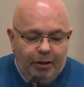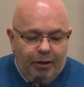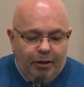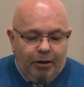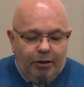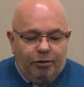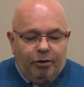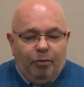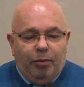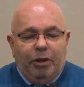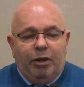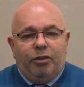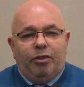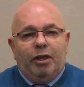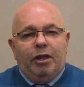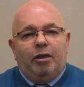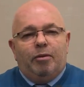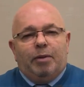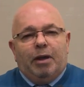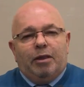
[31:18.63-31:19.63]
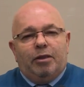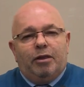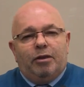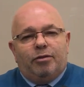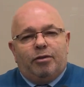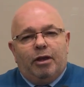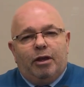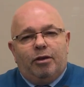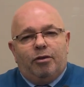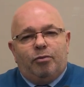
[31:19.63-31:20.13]
So when you think about
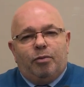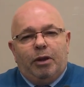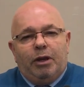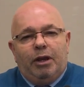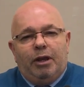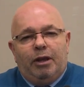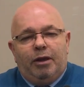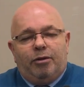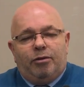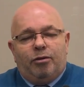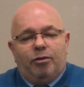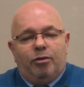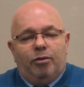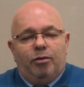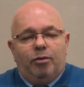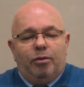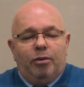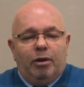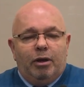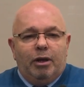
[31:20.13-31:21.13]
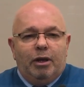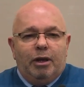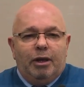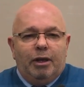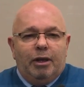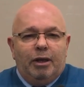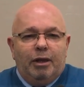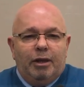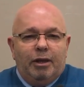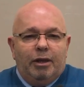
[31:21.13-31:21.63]
these things, we need to
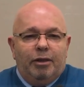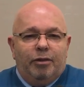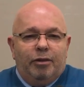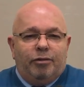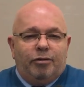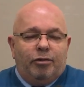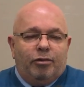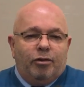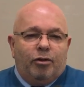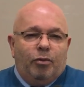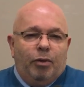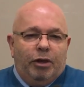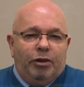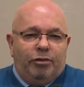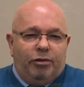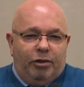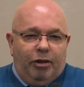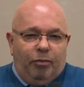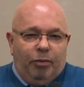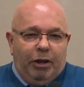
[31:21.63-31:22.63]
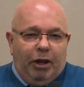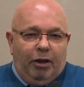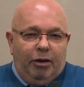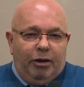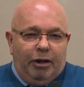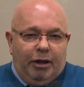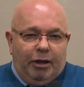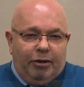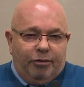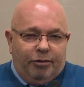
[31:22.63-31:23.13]
this is a question that we
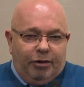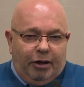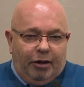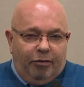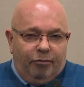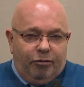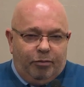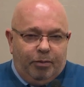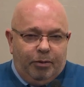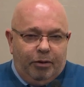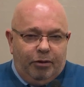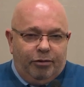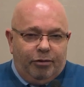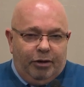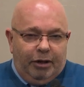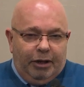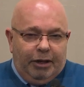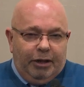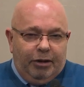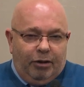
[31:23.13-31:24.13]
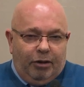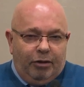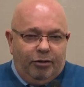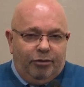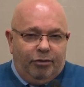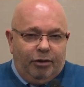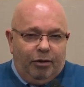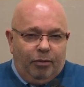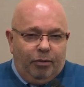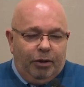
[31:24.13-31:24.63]
only ourselves personally can
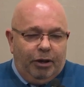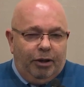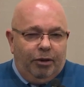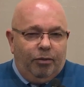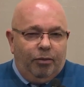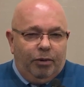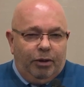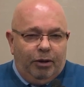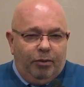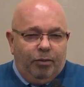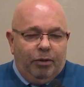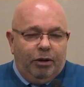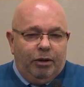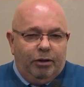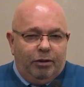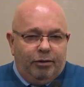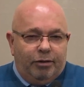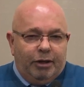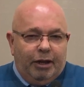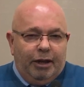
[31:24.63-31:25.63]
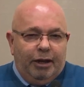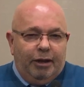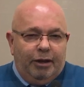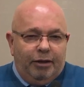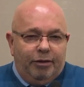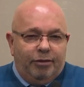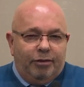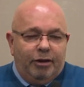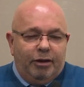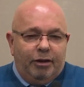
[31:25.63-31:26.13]
answer, where we would say,
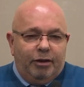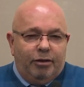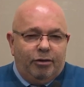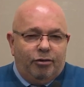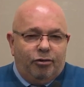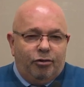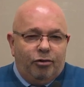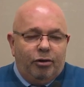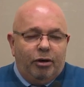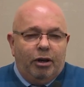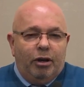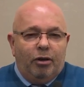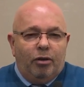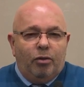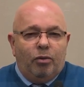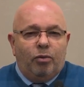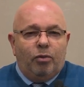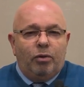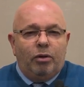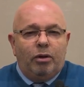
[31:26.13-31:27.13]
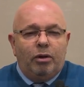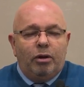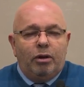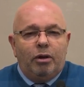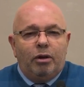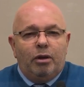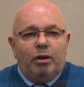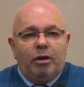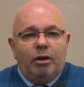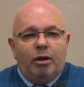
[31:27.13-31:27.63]
Is He truly Lord
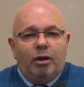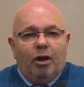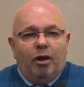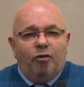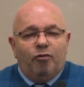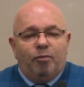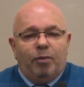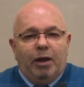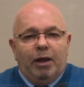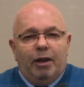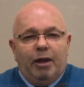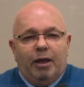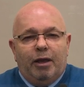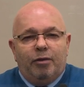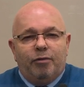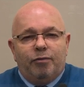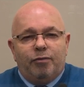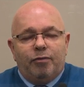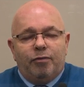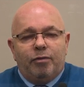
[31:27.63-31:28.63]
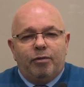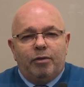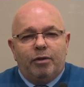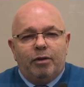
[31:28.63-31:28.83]
of my life?